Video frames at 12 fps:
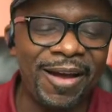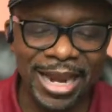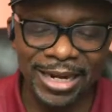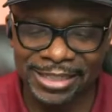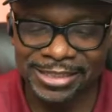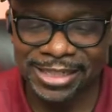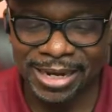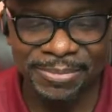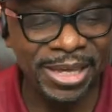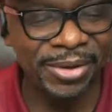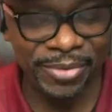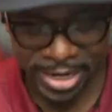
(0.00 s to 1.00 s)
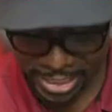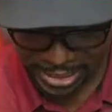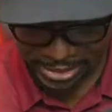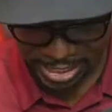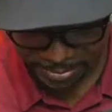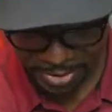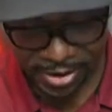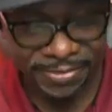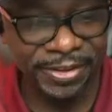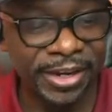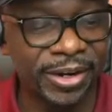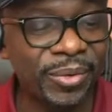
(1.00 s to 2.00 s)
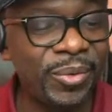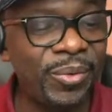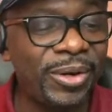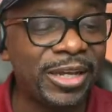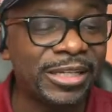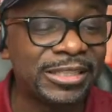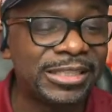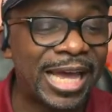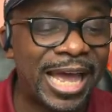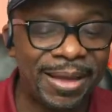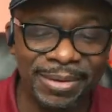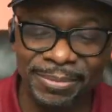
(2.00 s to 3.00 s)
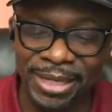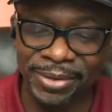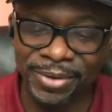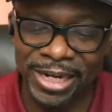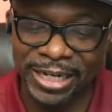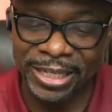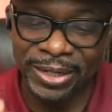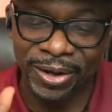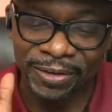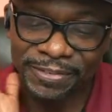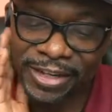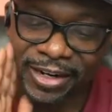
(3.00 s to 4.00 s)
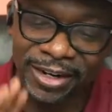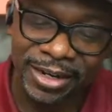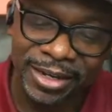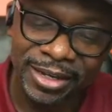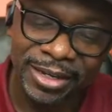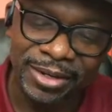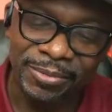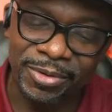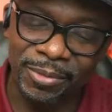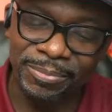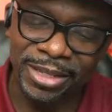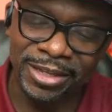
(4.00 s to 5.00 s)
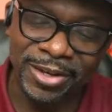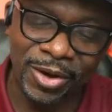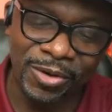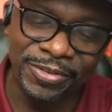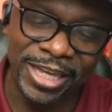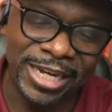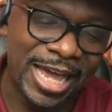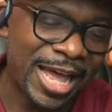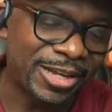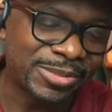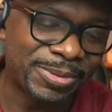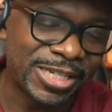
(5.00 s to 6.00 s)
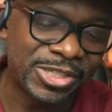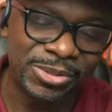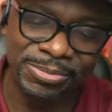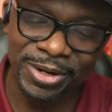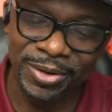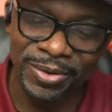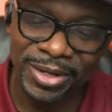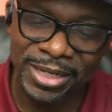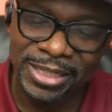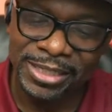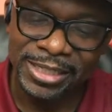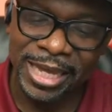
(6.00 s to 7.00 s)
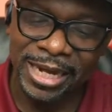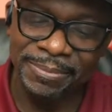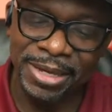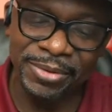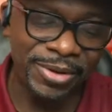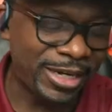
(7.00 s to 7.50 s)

All right, listen, let me get ready to jump off here. Ooh, look at the time. Let me get ready to get off here. Brother Covey in the house. Bless you, bro. Yeah, let me get